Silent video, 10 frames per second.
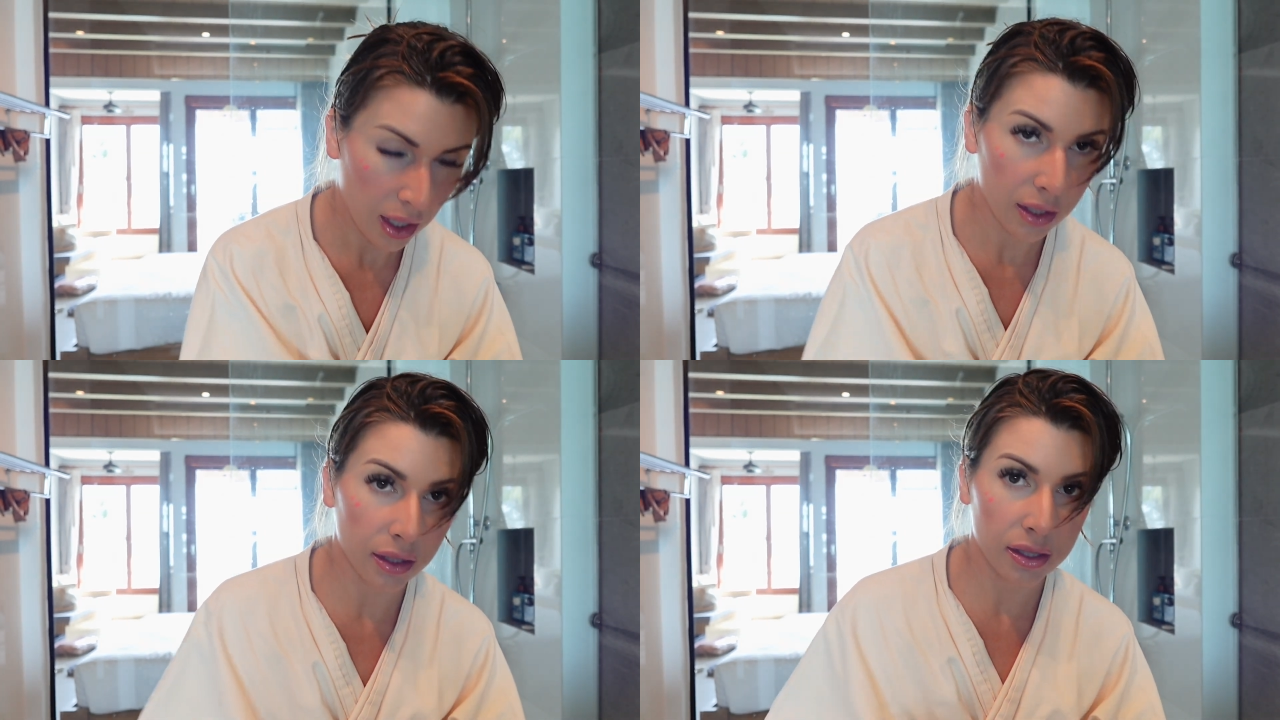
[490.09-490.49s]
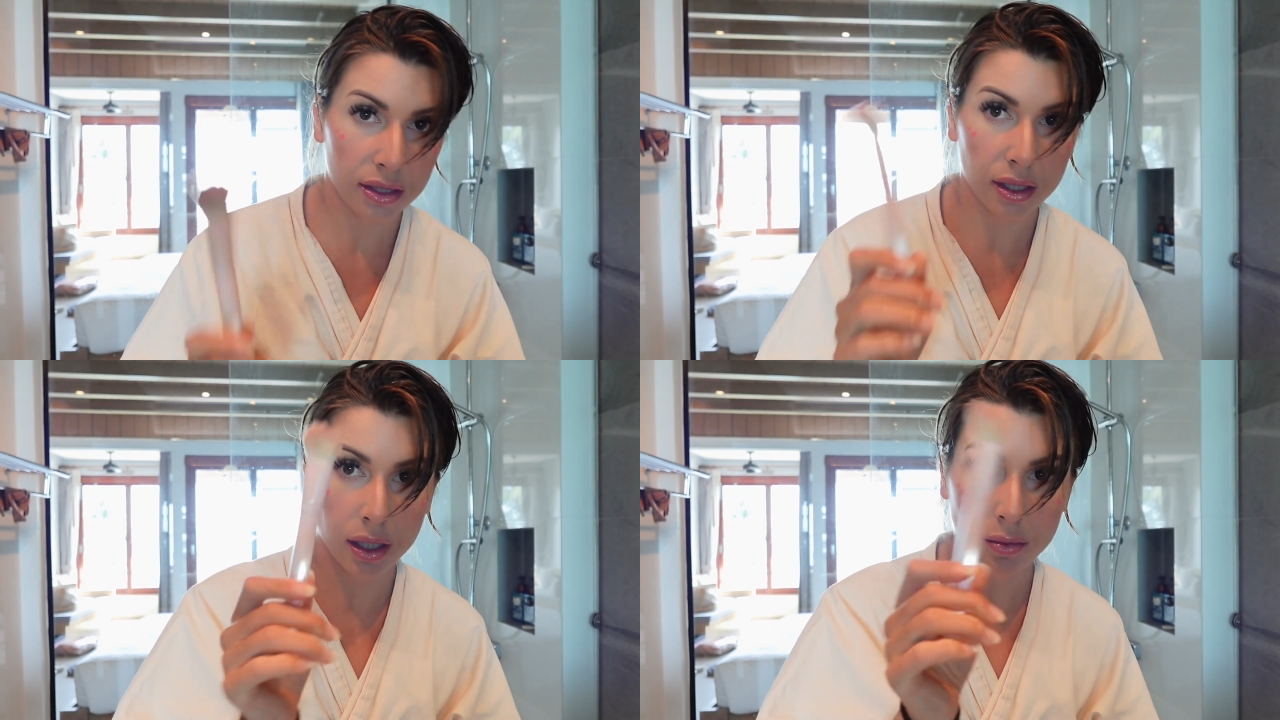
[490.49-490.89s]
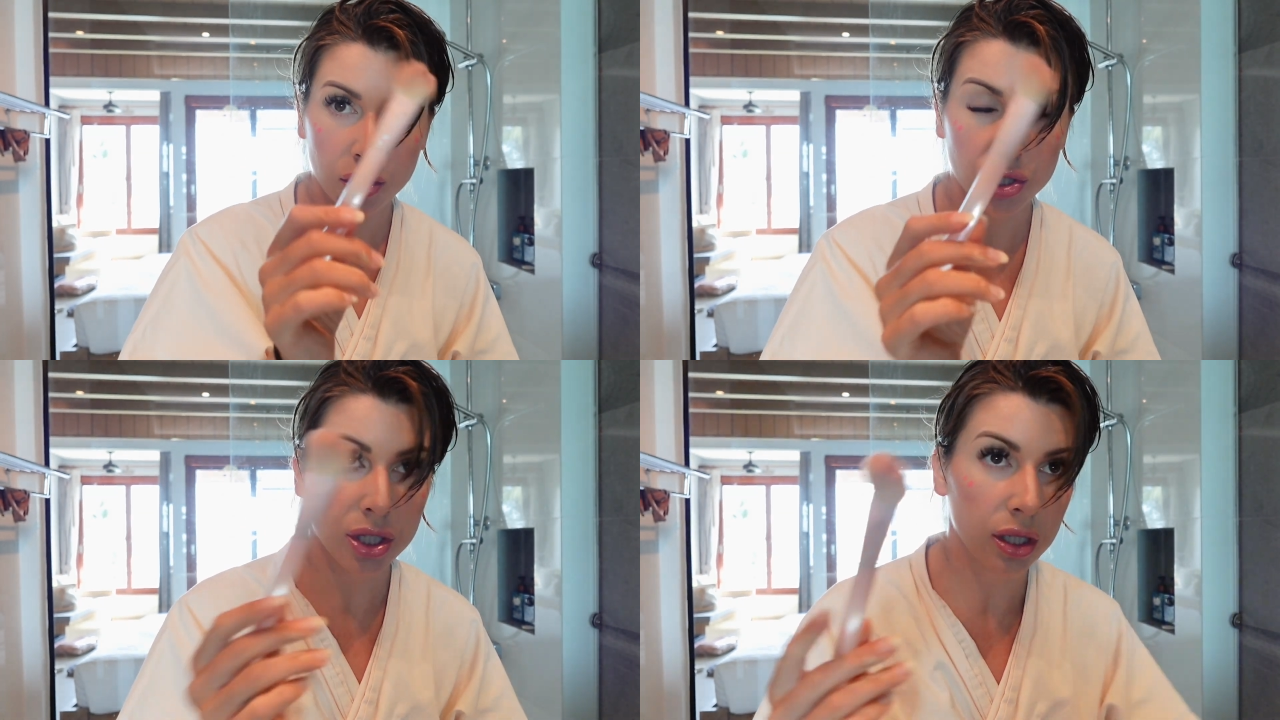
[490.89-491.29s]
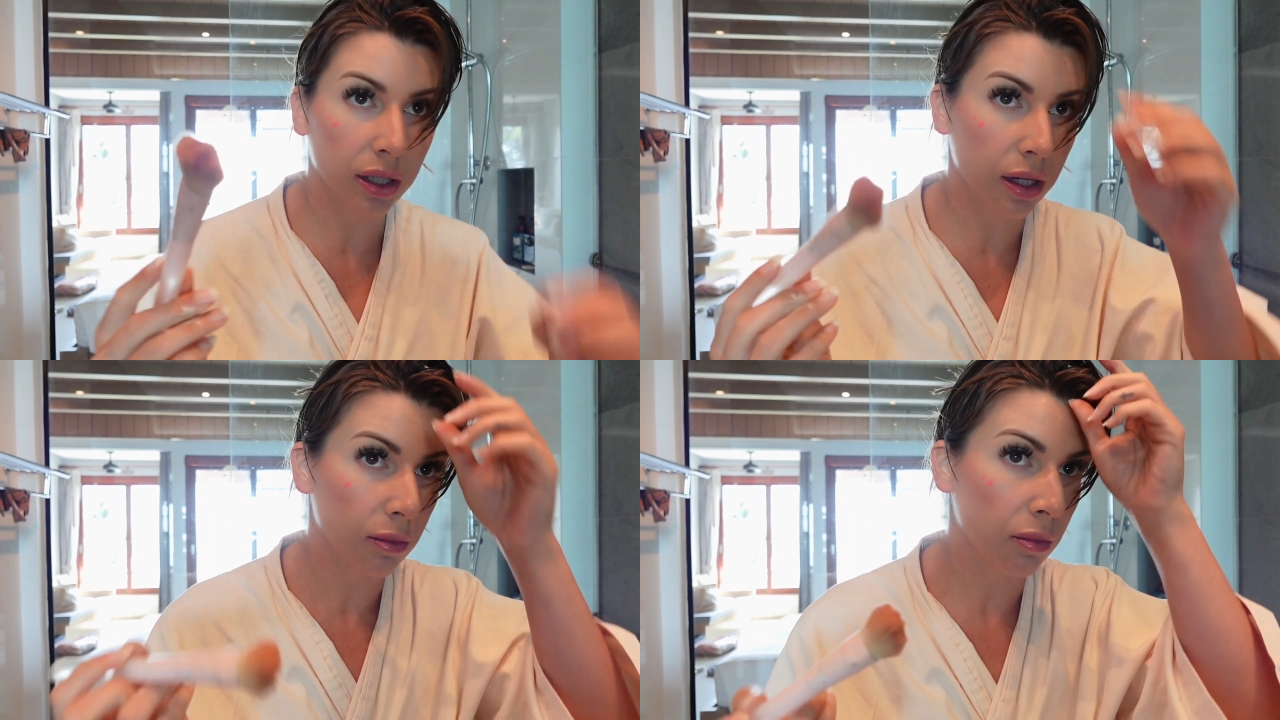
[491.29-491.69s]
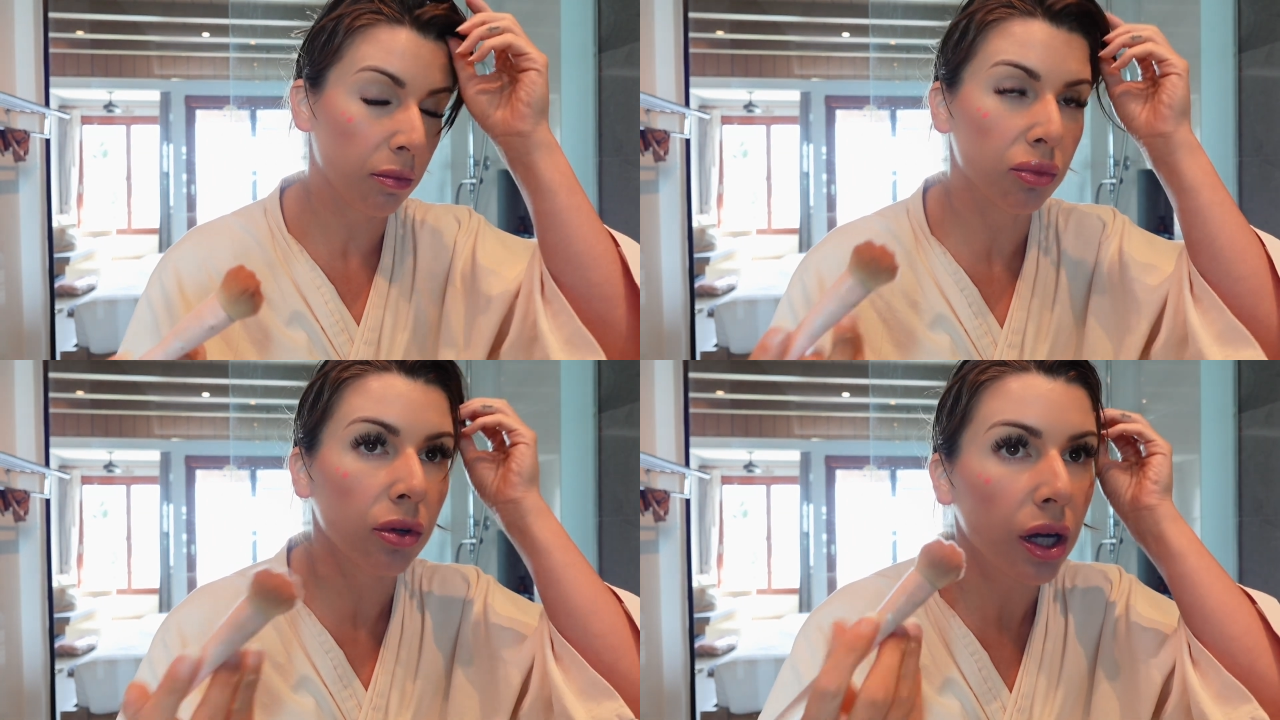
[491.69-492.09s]
And the same She Glam
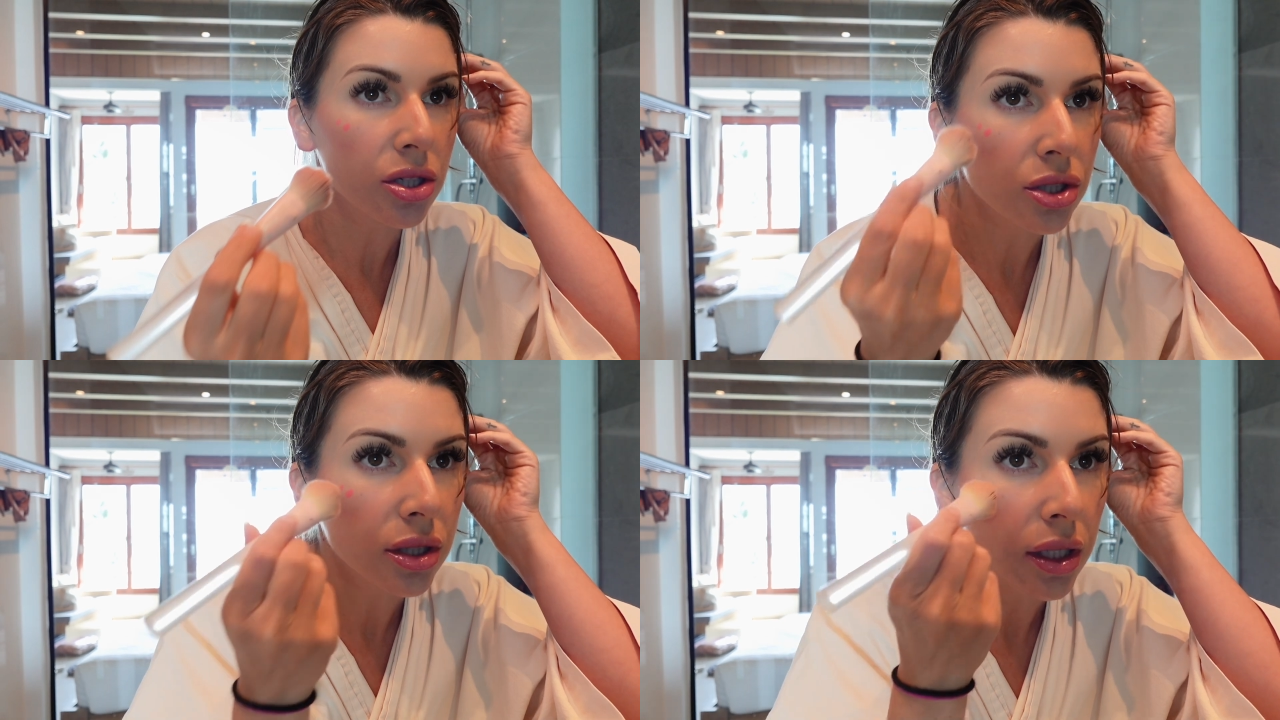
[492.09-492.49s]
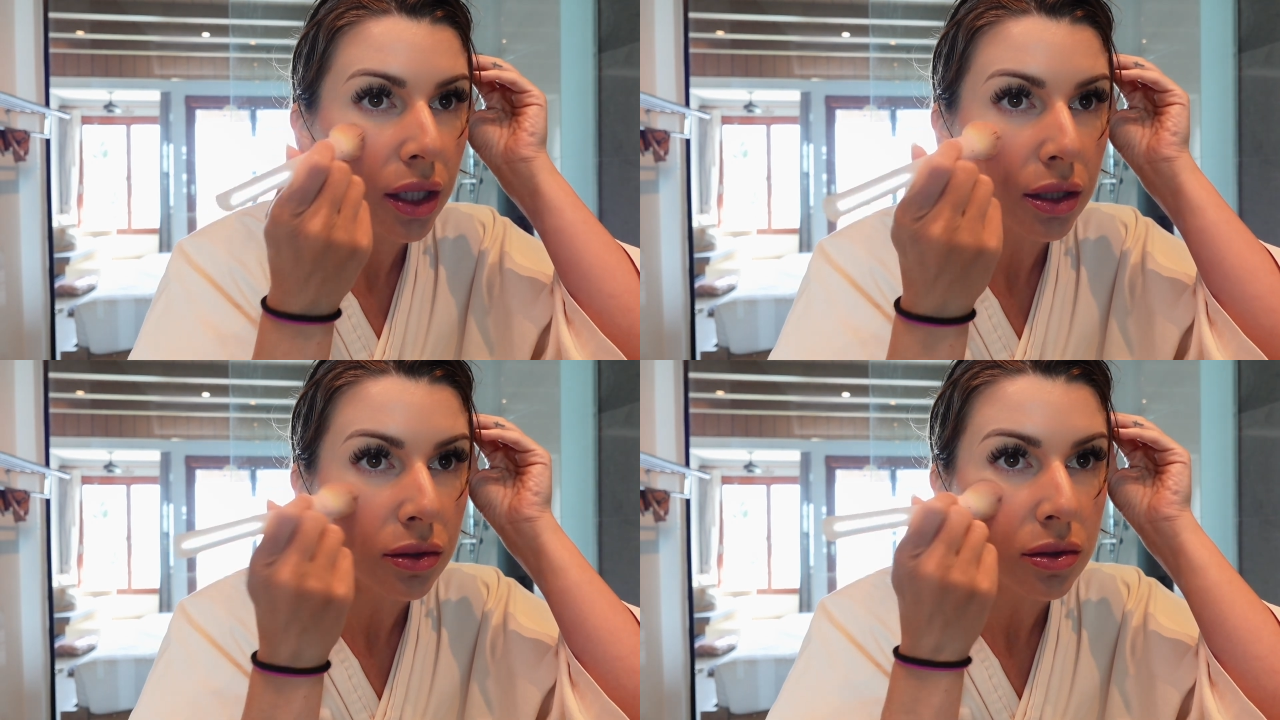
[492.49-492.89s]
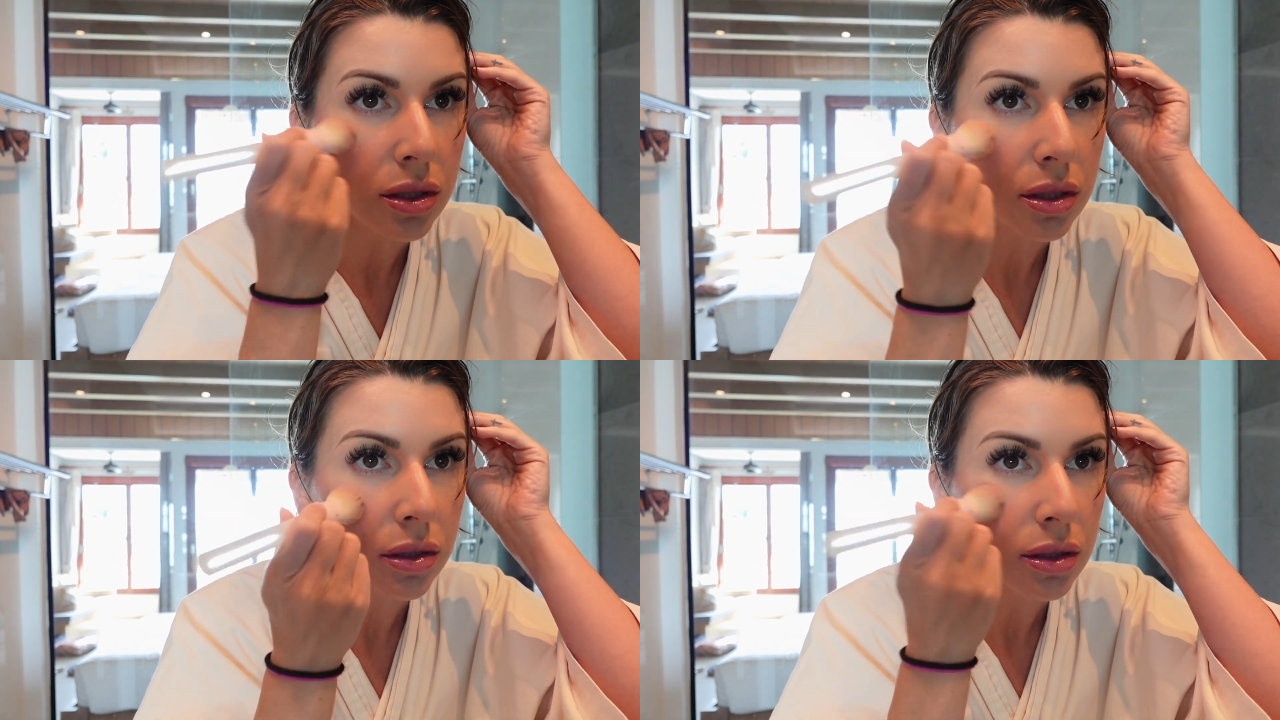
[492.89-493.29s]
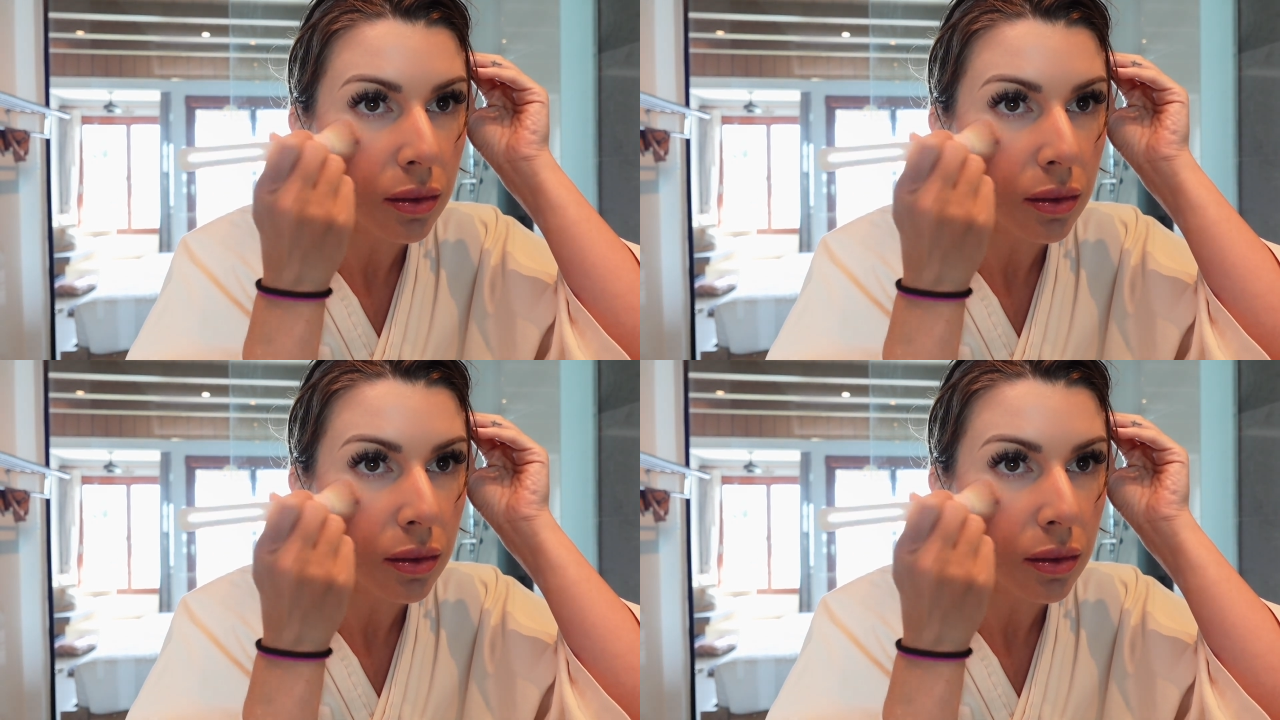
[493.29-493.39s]
brush that I used